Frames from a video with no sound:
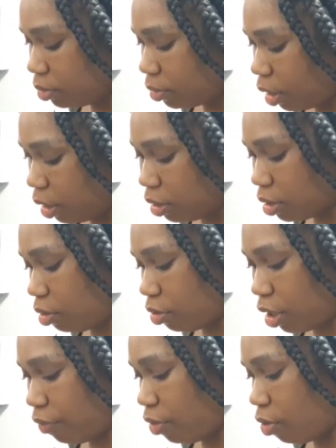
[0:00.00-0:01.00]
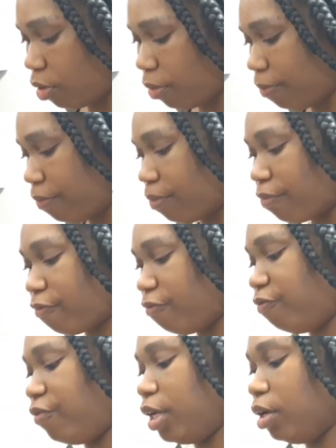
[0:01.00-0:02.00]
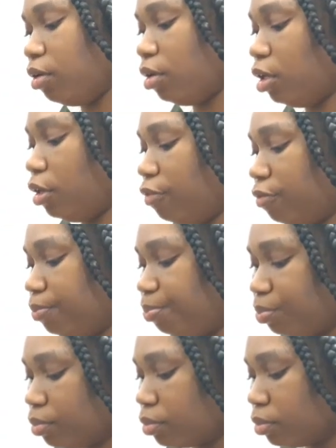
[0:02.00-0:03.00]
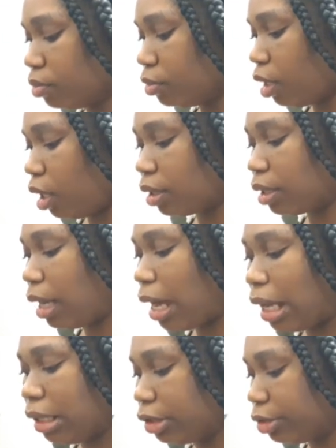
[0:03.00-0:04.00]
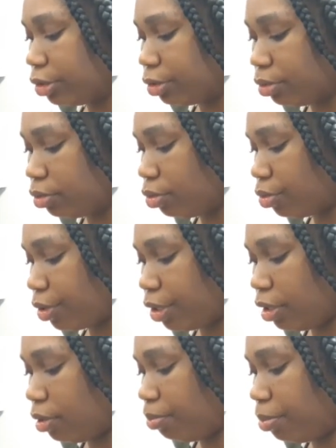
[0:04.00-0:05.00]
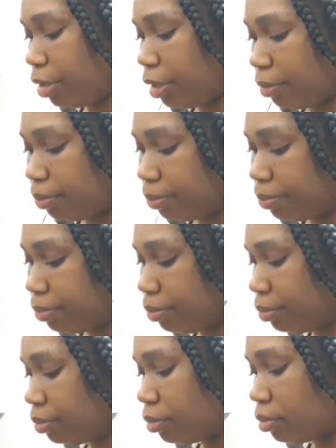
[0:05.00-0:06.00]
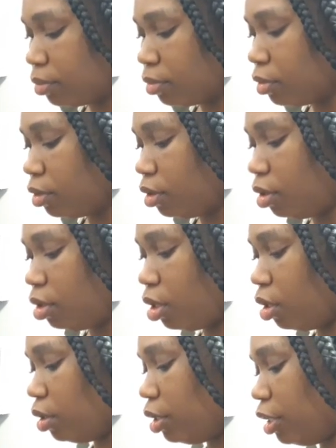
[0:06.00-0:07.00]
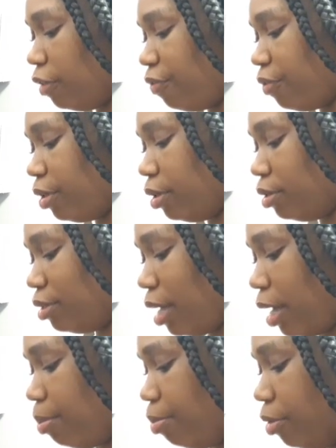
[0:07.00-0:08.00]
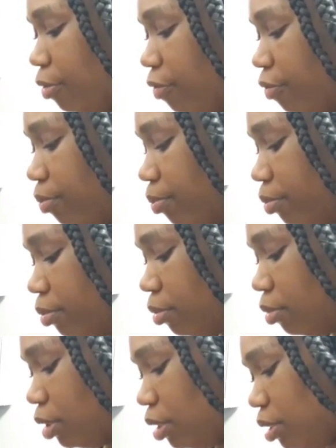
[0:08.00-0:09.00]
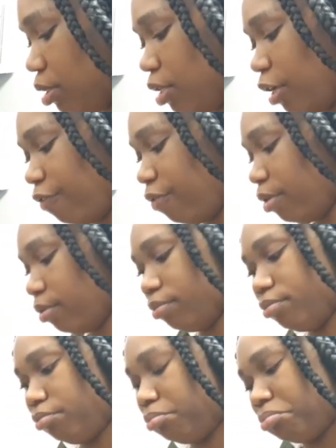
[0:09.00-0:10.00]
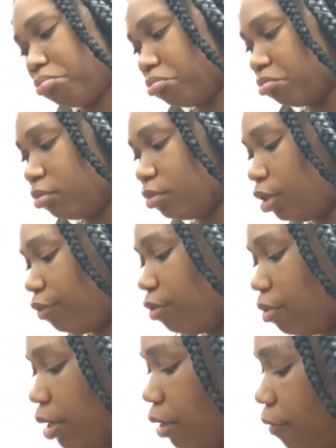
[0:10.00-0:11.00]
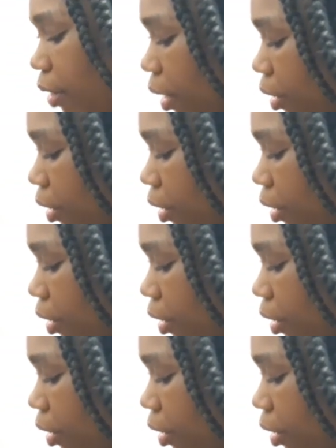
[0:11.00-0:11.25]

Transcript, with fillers: And it's gonna give you a feel of a collard green, but you know, a different type of, this is different. You ain't never had